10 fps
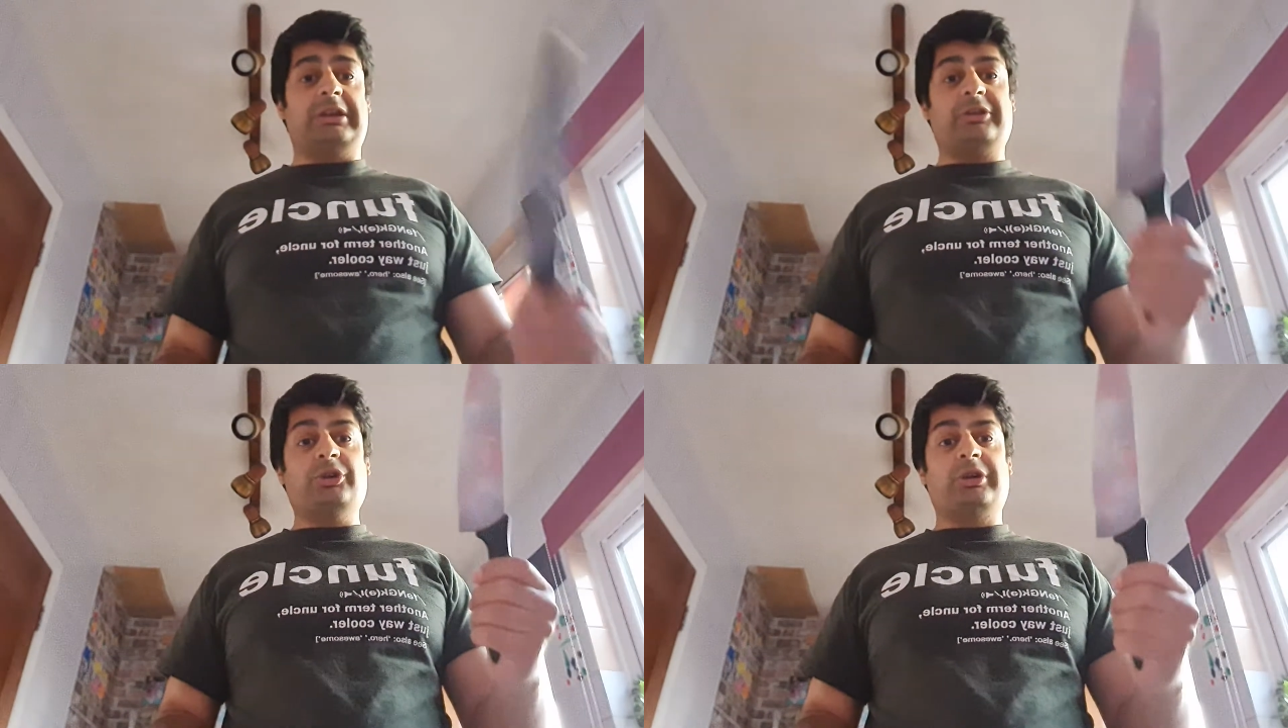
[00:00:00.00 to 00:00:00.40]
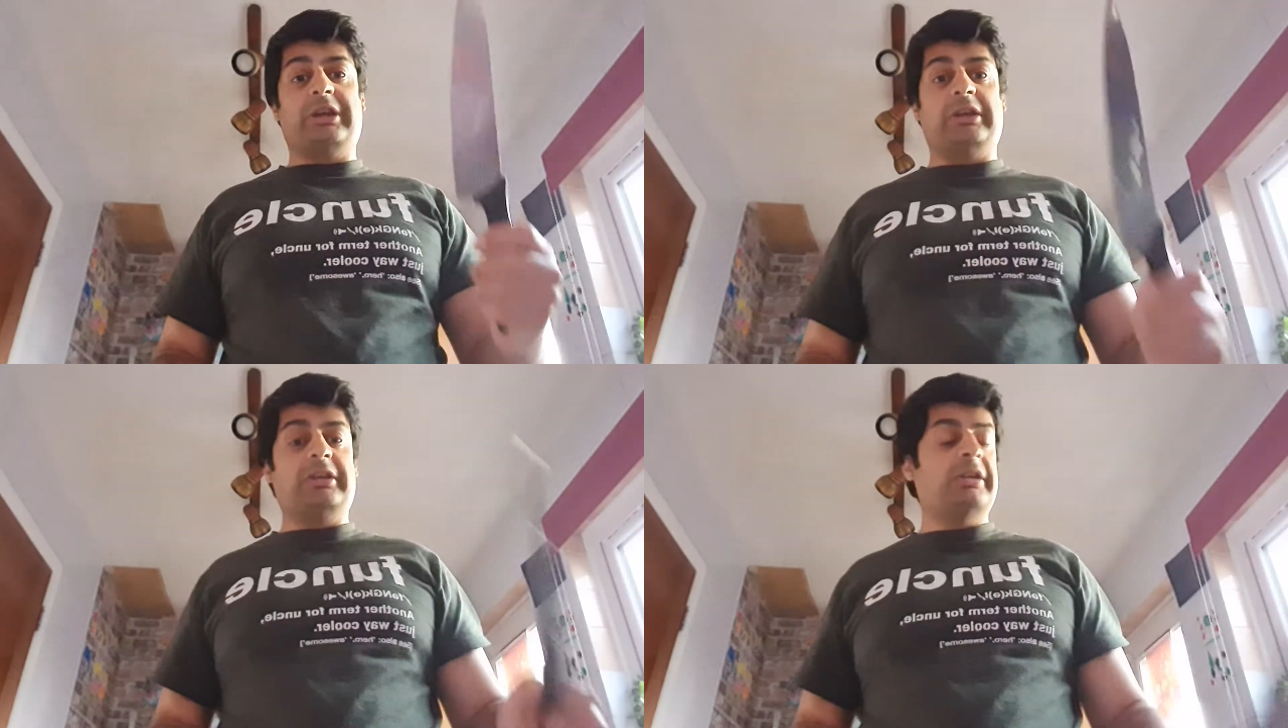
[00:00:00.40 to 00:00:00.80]
like
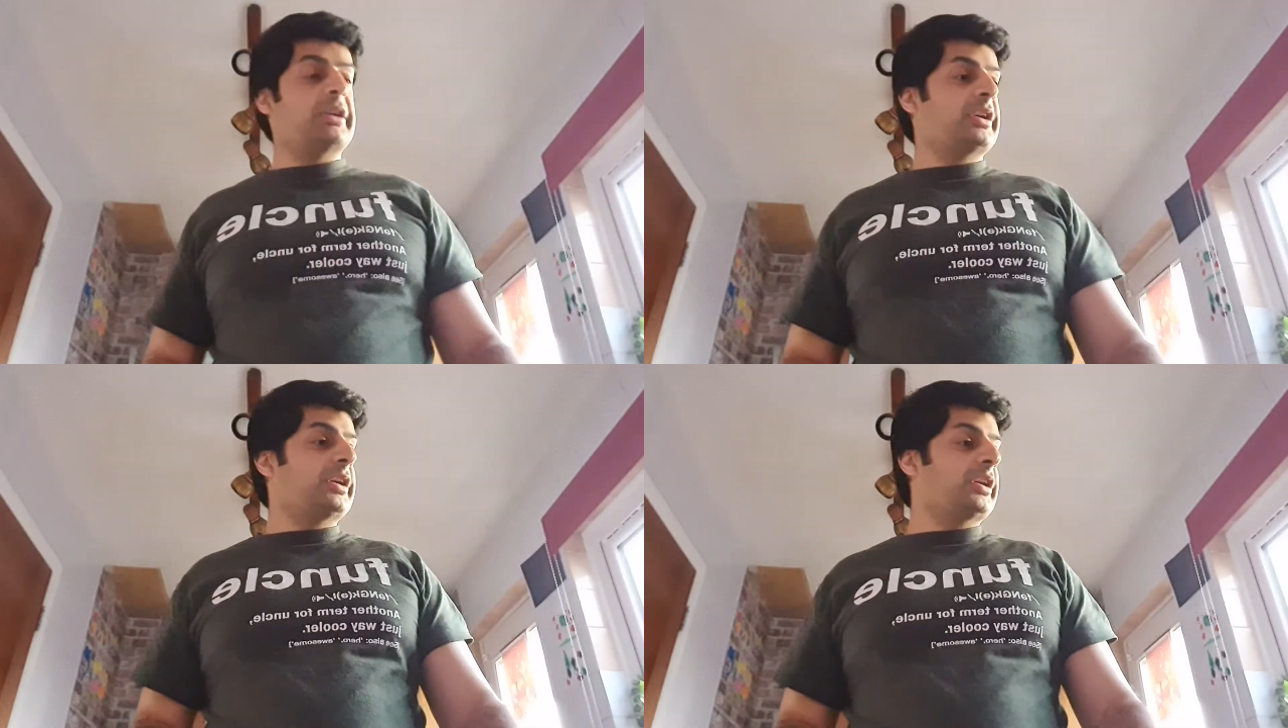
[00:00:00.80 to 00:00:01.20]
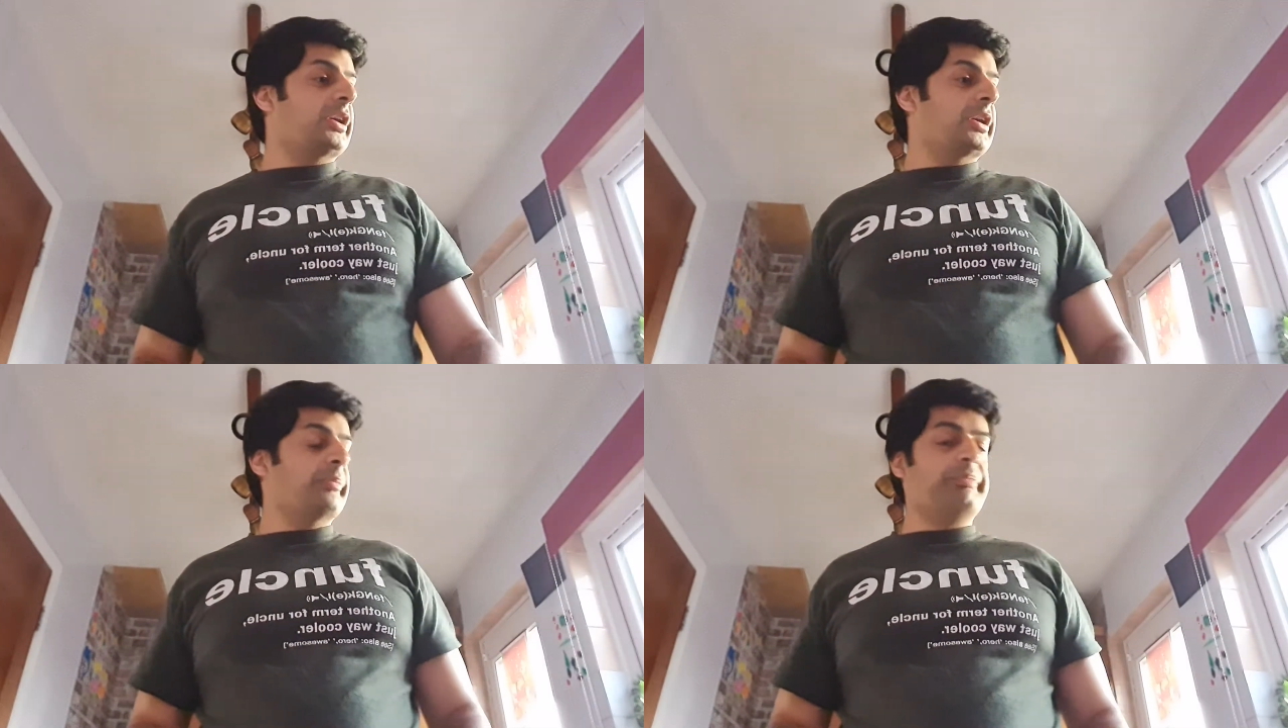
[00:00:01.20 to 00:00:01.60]
cooking,
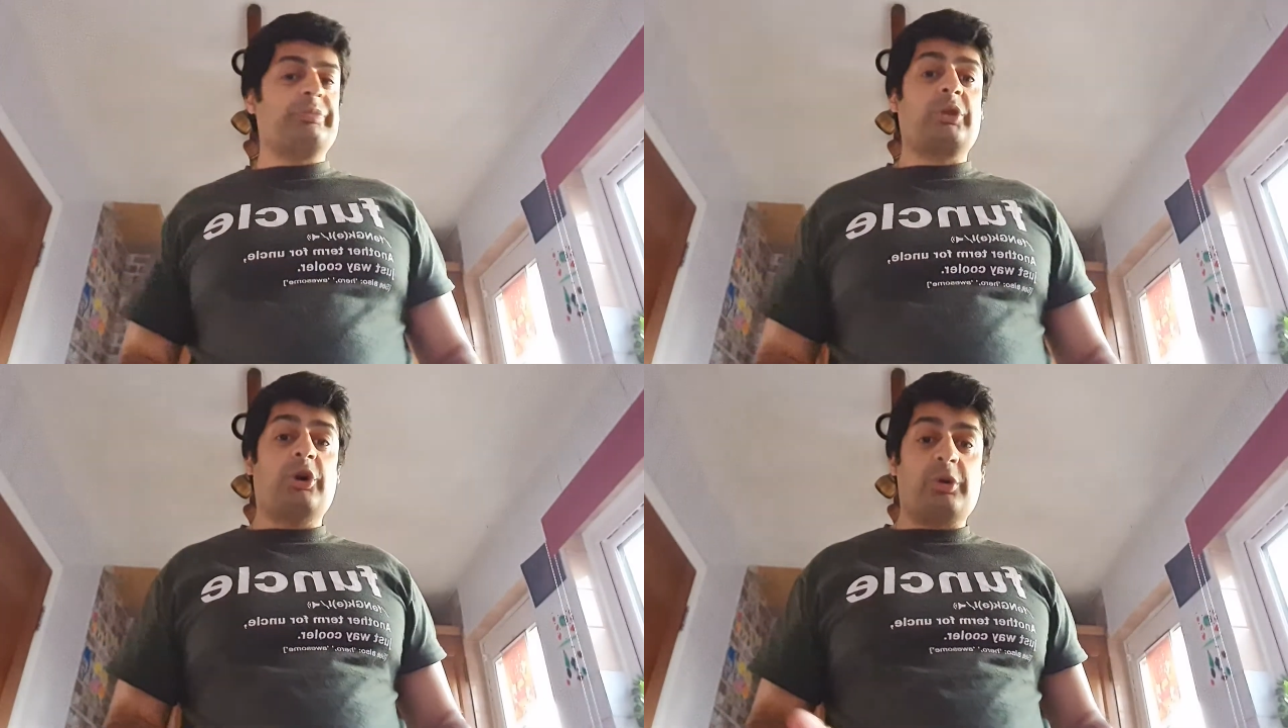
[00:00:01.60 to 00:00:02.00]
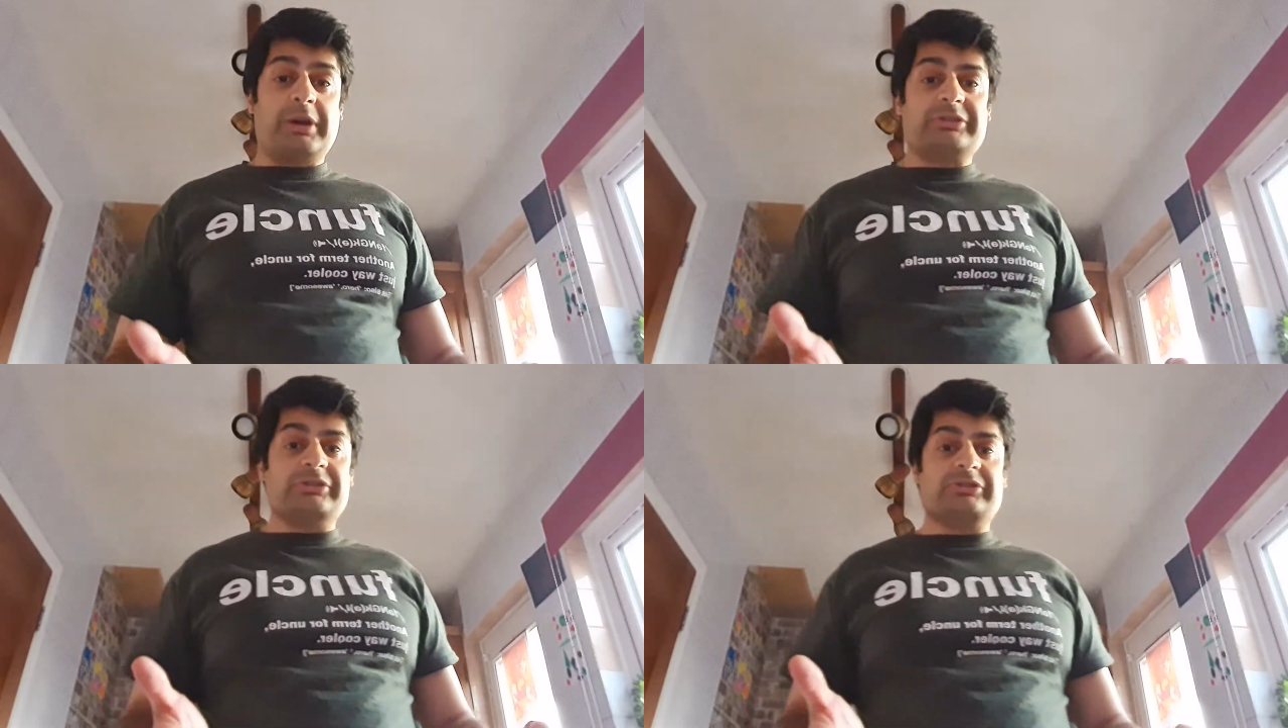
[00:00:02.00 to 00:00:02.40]
um, or
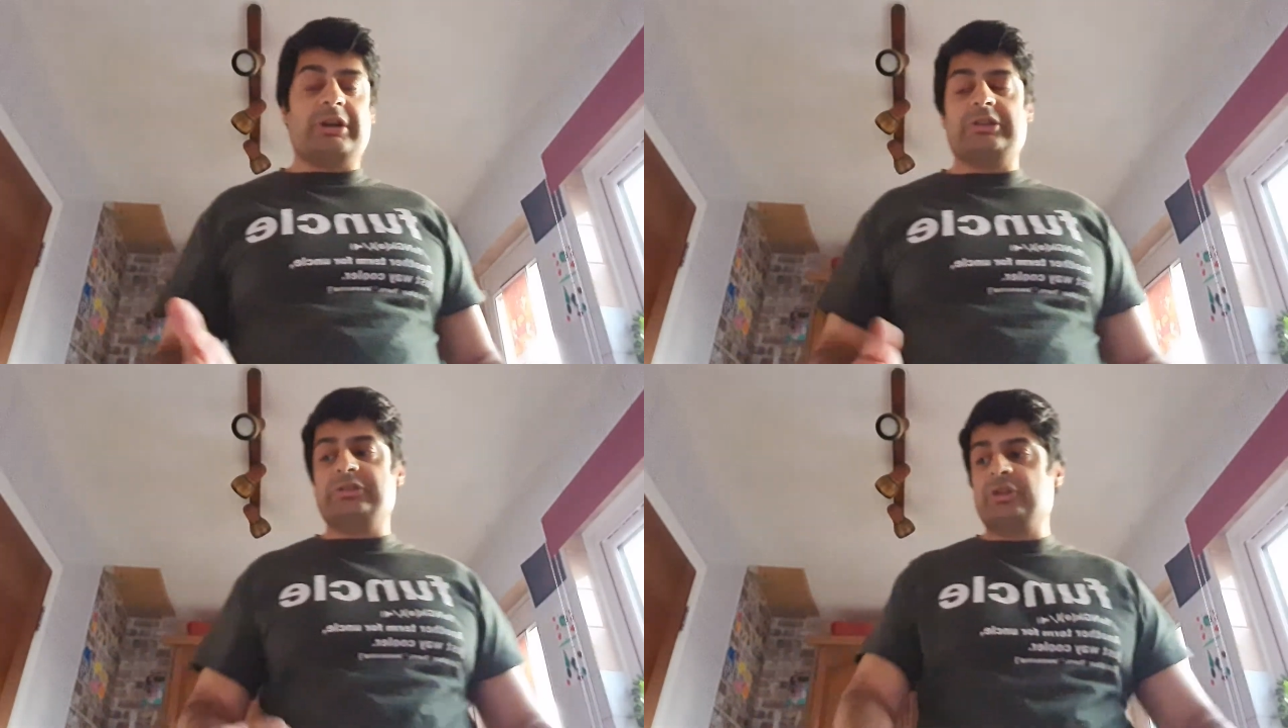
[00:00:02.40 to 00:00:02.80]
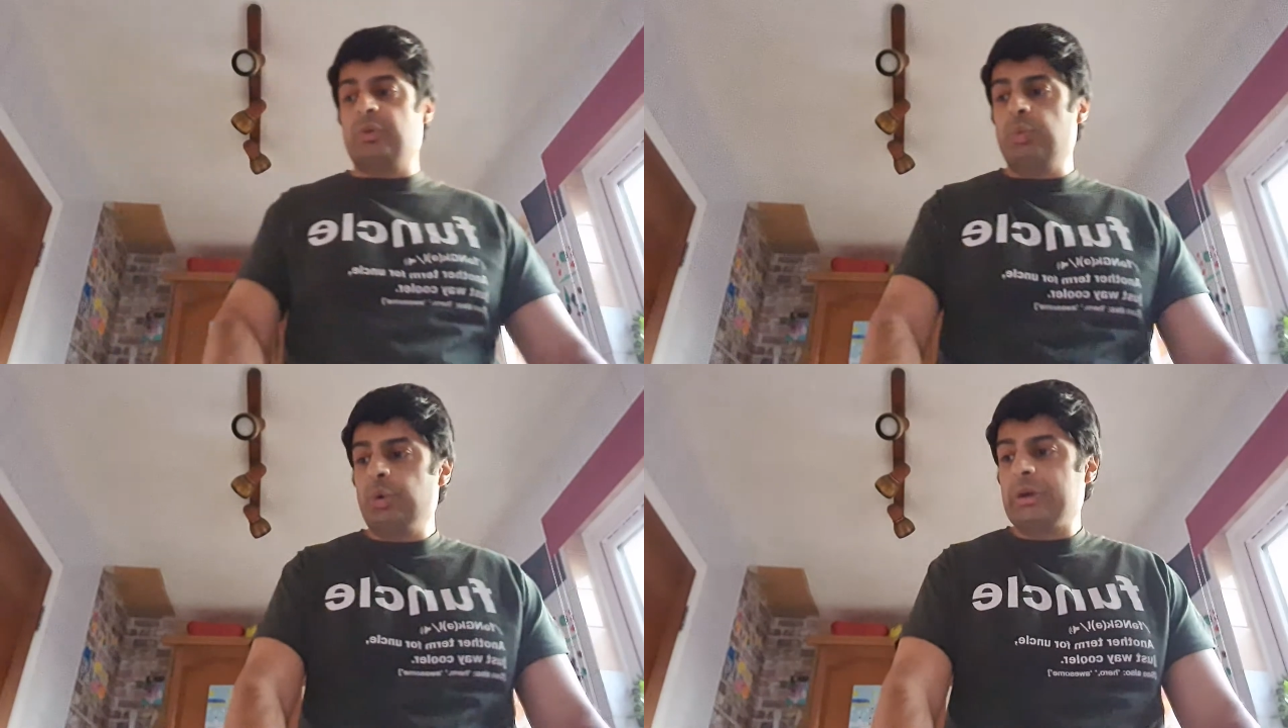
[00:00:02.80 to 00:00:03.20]
exercising, or
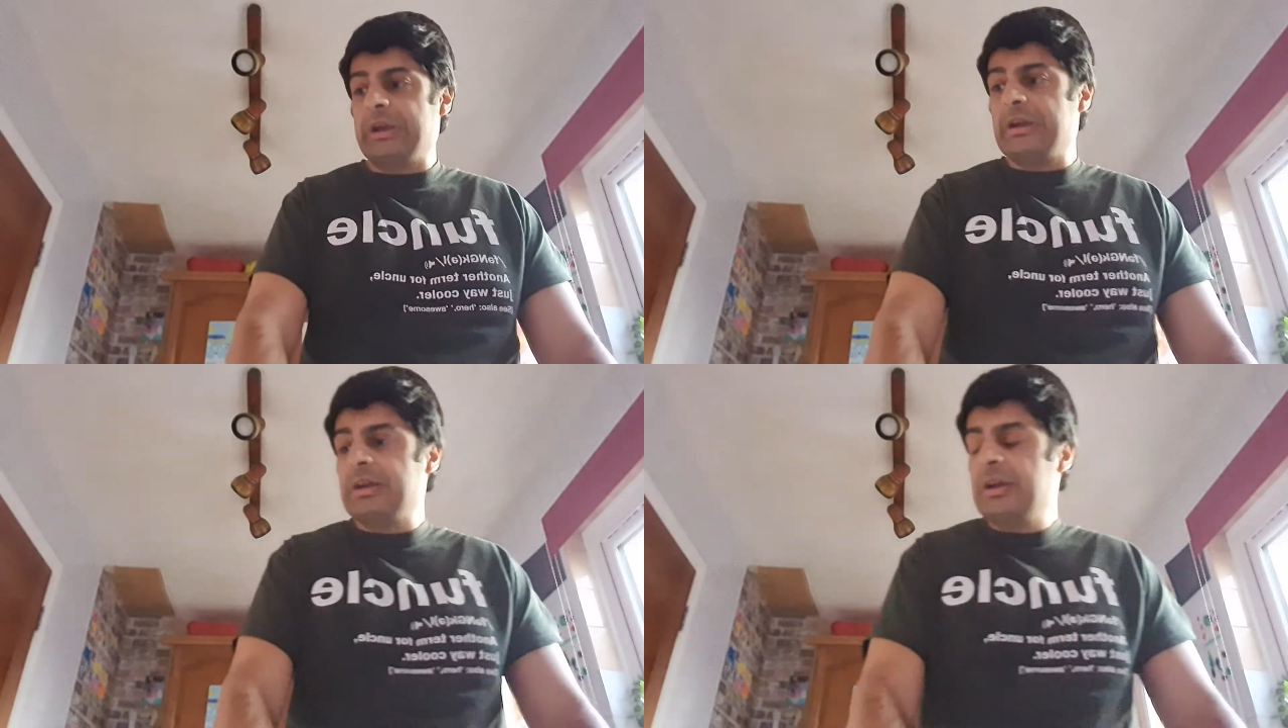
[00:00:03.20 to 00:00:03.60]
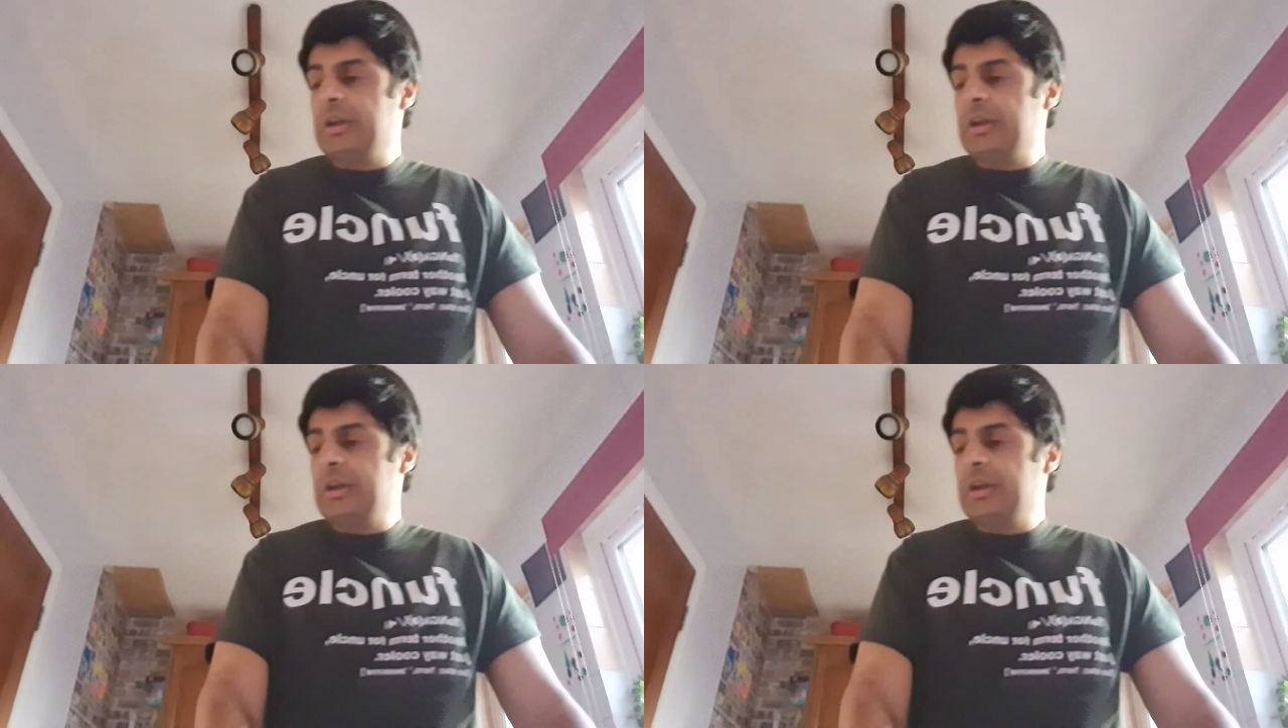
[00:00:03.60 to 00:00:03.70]
walking,